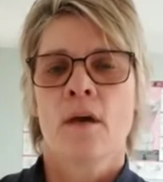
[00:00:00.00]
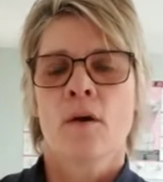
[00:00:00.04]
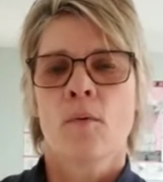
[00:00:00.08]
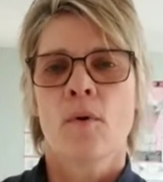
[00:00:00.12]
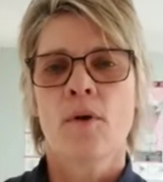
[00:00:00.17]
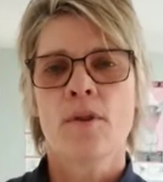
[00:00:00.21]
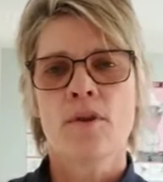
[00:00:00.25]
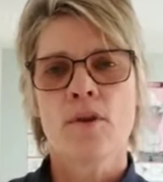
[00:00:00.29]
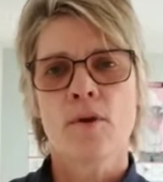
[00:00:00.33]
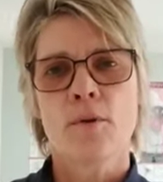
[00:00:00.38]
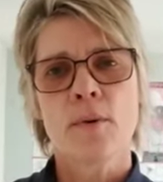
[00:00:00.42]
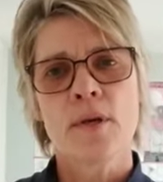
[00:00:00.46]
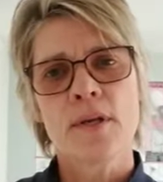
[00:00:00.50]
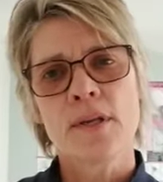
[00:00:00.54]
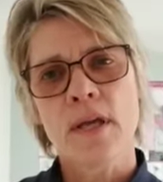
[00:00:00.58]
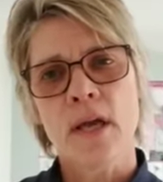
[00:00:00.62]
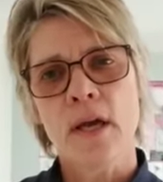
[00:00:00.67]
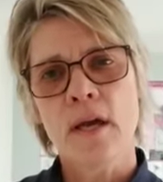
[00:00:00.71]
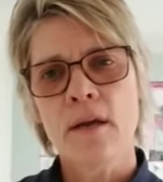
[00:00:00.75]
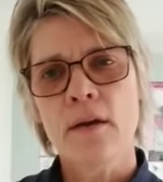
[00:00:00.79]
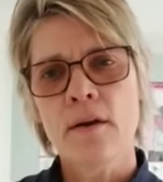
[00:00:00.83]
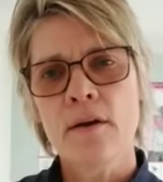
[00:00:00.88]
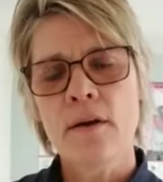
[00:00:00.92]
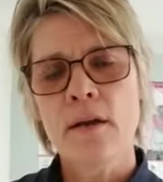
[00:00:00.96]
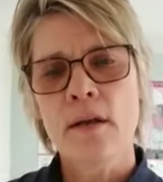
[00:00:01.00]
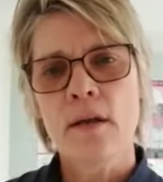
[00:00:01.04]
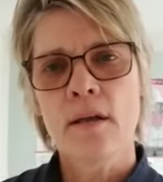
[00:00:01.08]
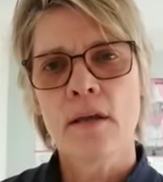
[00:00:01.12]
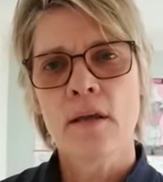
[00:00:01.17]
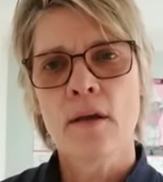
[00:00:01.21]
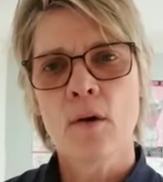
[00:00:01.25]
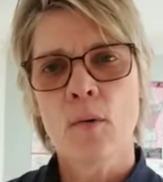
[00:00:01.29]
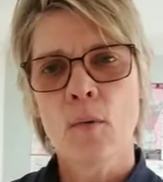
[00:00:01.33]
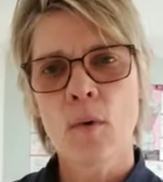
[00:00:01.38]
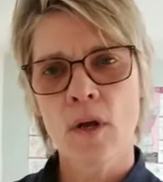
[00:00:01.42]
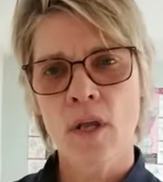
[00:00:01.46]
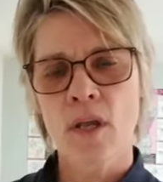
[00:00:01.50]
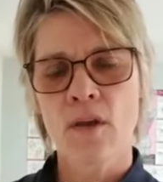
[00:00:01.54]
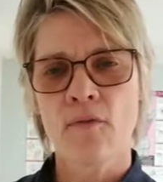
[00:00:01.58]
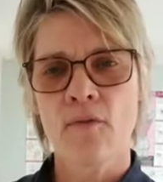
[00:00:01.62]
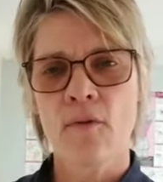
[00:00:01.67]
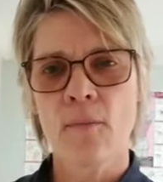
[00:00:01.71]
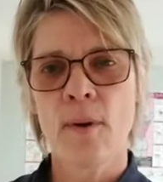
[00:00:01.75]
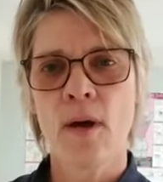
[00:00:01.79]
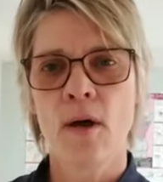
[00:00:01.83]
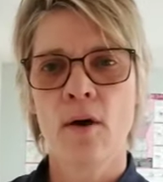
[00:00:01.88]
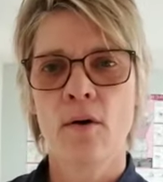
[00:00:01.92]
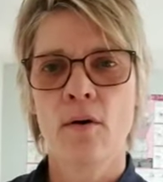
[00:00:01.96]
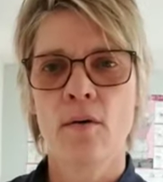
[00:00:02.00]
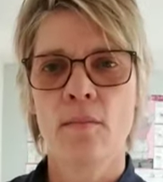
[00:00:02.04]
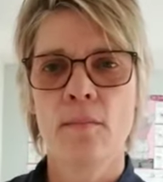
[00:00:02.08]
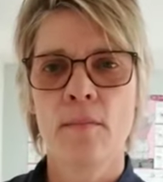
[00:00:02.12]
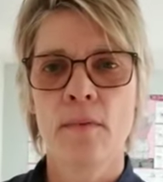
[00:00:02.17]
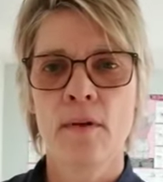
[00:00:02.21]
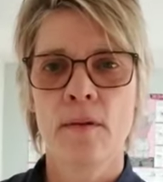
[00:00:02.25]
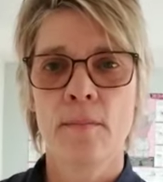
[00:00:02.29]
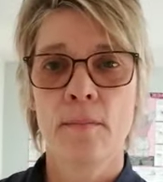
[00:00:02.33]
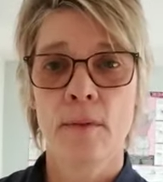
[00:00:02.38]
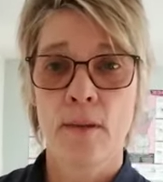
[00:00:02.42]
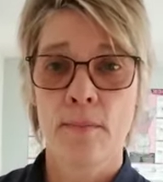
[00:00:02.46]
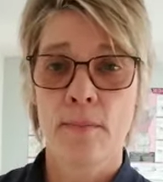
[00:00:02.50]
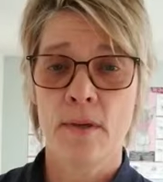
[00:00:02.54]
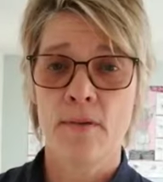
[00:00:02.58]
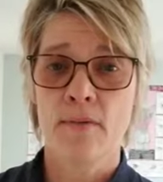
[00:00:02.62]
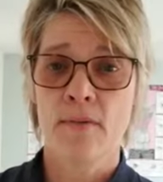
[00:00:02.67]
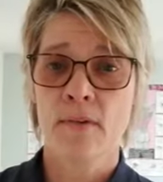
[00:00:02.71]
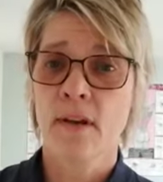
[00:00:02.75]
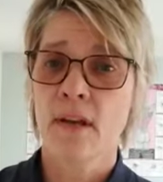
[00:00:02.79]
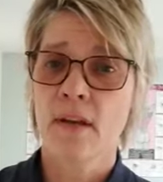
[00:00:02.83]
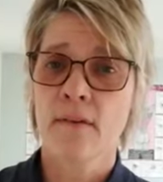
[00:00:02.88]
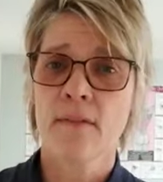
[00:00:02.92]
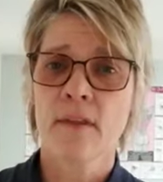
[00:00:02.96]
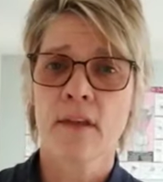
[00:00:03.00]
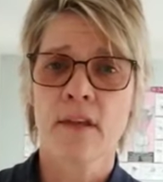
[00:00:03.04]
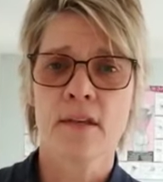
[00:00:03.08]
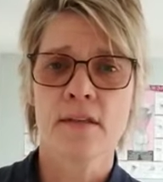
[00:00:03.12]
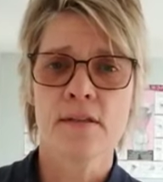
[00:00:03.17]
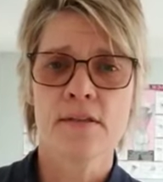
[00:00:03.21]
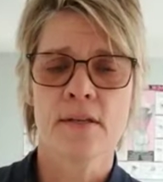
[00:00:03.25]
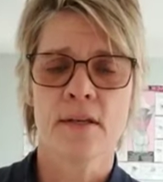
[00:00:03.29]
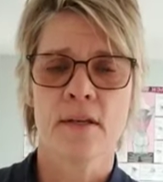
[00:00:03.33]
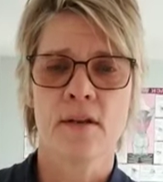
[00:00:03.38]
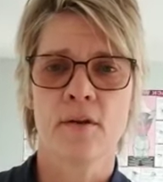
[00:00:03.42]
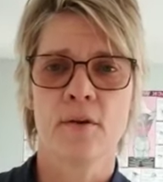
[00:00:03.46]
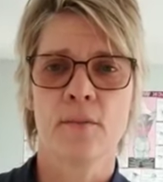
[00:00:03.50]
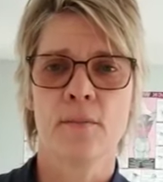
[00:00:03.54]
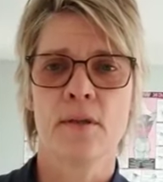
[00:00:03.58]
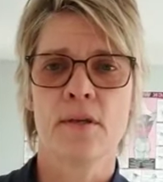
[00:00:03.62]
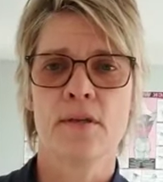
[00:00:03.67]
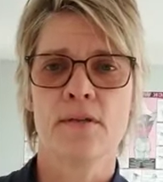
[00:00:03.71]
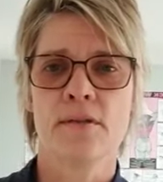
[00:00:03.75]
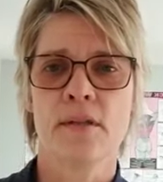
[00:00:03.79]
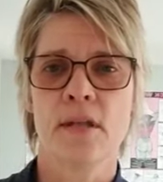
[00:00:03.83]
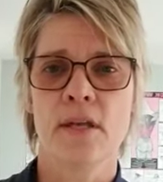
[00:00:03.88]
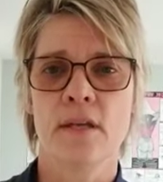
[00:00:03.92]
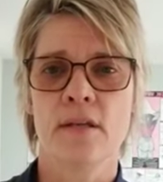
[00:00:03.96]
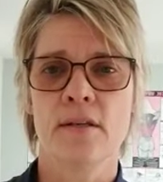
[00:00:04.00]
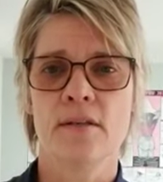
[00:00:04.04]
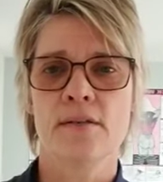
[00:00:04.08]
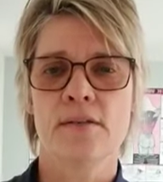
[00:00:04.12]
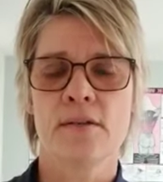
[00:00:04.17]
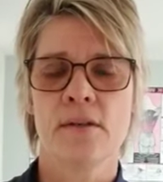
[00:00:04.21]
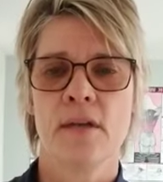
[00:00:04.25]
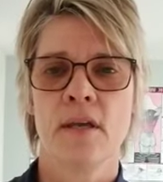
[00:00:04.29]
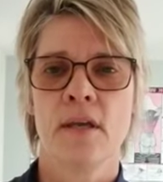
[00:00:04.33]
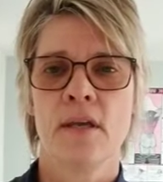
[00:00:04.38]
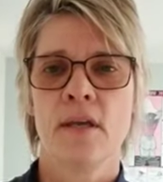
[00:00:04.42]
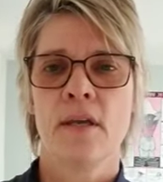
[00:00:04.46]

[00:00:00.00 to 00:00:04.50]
Whether you're retired, working from home, maybe even have the kids at home these days,